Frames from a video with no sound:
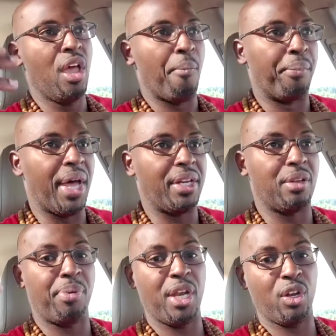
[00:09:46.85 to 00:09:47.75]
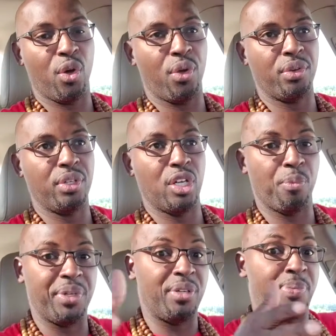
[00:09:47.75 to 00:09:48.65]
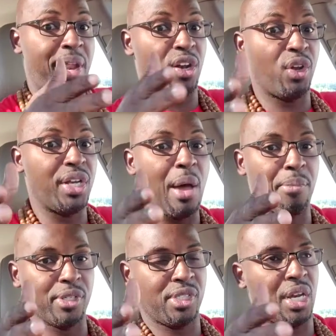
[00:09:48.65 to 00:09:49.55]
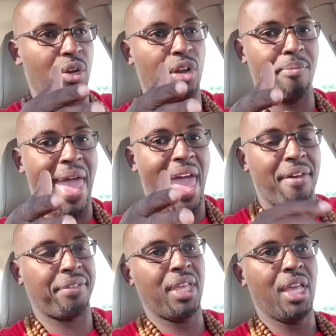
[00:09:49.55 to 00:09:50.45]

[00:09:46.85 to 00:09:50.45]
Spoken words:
But depending on the numbers, depending on the math,